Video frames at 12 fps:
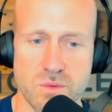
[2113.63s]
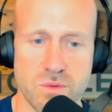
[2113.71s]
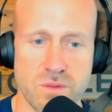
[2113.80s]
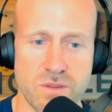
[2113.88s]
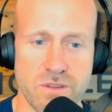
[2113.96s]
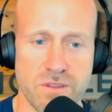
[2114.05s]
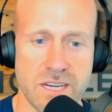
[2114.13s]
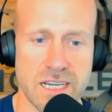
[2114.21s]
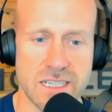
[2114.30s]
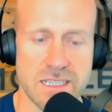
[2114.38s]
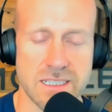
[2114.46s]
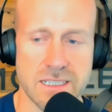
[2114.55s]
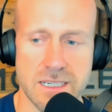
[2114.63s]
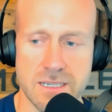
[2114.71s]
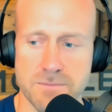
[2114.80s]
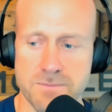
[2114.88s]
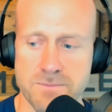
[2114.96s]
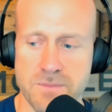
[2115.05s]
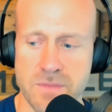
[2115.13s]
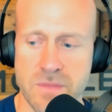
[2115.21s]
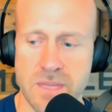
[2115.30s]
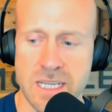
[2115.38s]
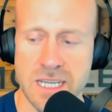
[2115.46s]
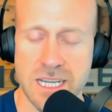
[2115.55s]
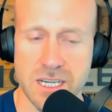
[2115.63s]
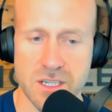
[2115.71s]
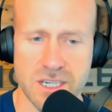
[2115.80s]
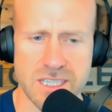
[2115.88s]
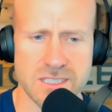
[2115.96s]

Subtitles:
reflect and take a look at it.